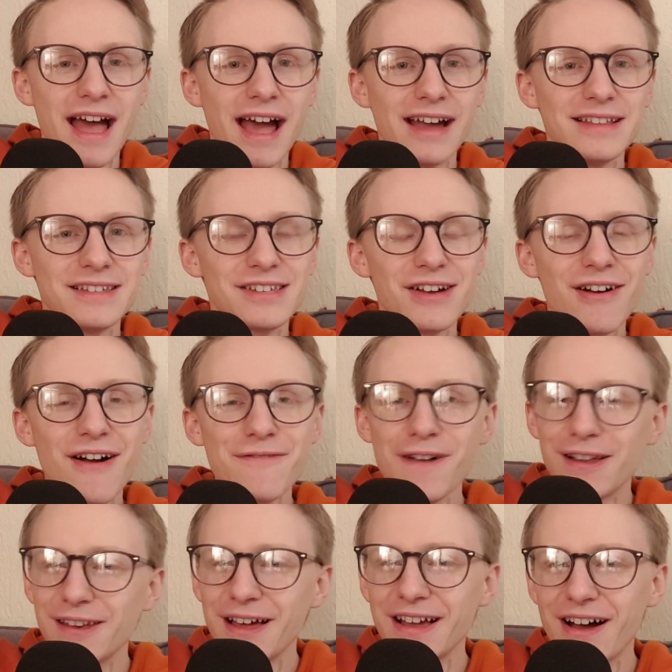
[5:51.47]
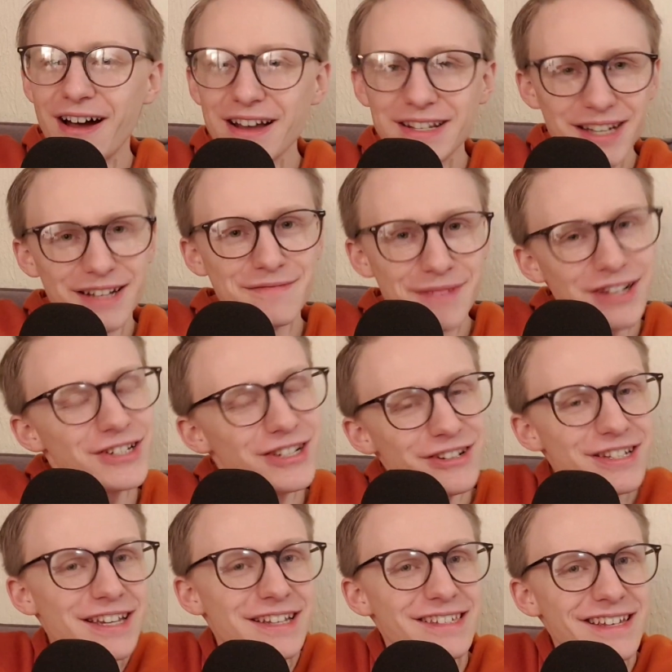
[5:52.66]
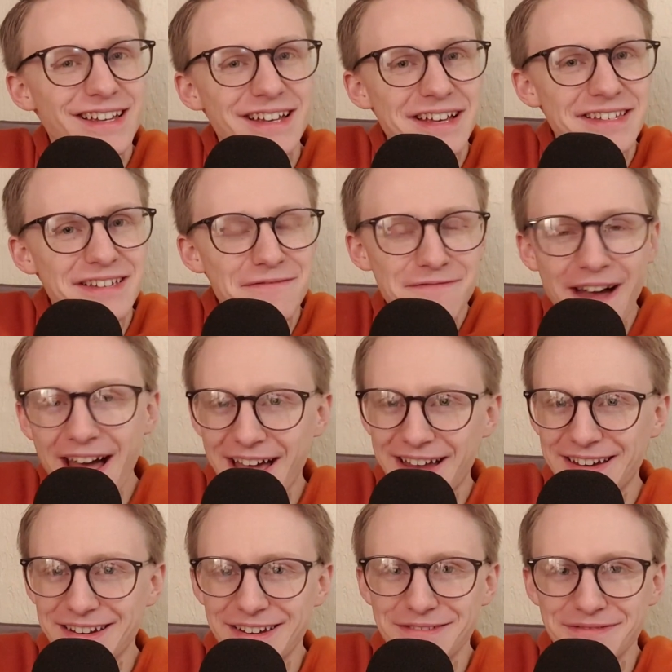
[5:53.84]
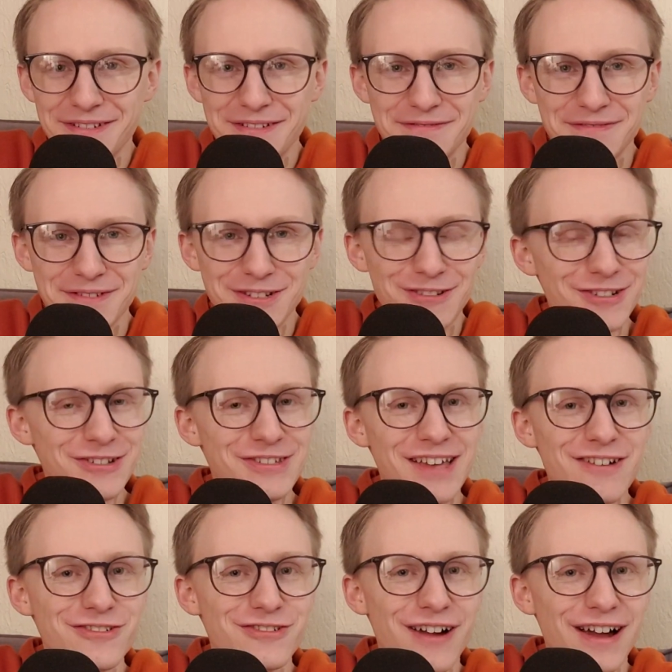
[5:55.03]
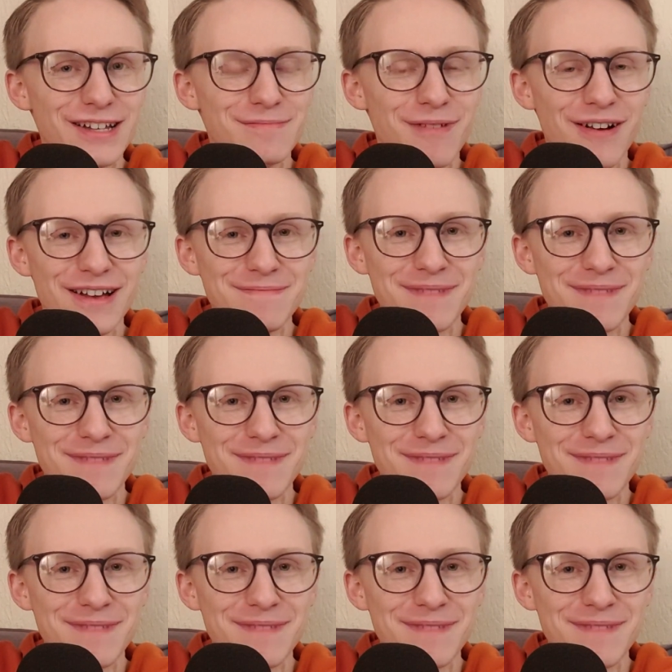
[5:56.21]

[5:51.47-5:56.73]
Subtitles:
And so I felt like I'd done my duty as a fan of Doctor Who soundtracks by